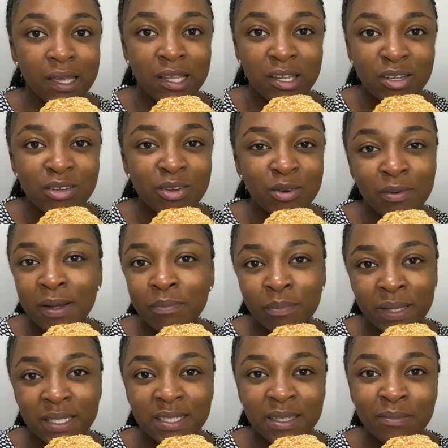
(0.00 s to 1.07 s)
you'd know what
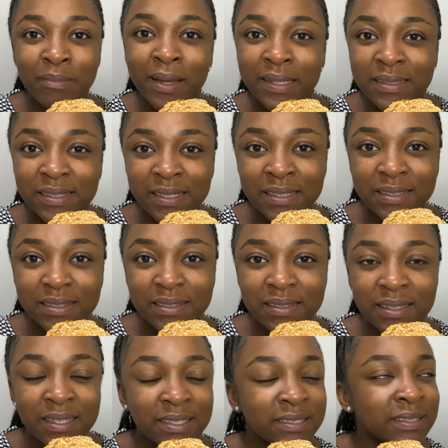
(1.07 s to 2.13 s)
basic maths is.
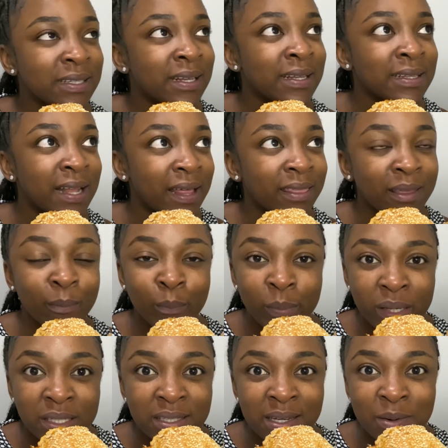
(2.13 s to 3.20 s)
There's nothing
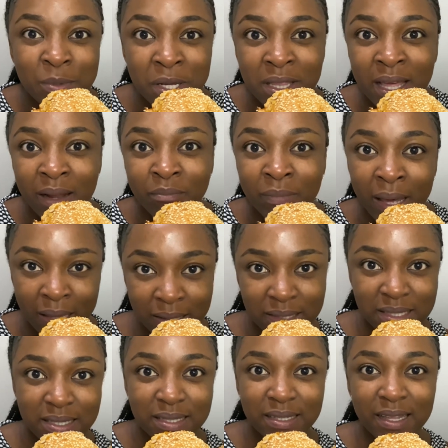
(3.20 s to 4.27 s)
basic about that
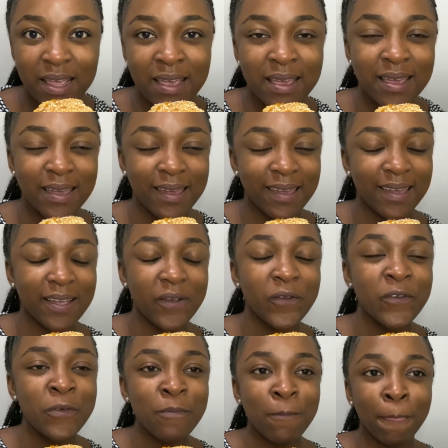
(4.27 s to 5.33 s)
maths.
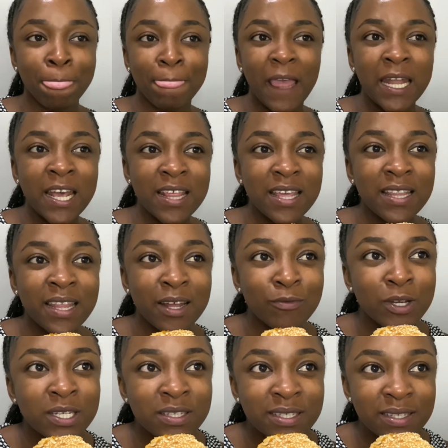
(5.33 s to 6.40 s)
And I think that
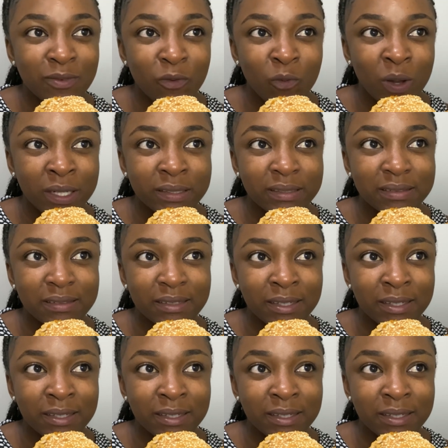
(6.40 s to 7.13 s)
was what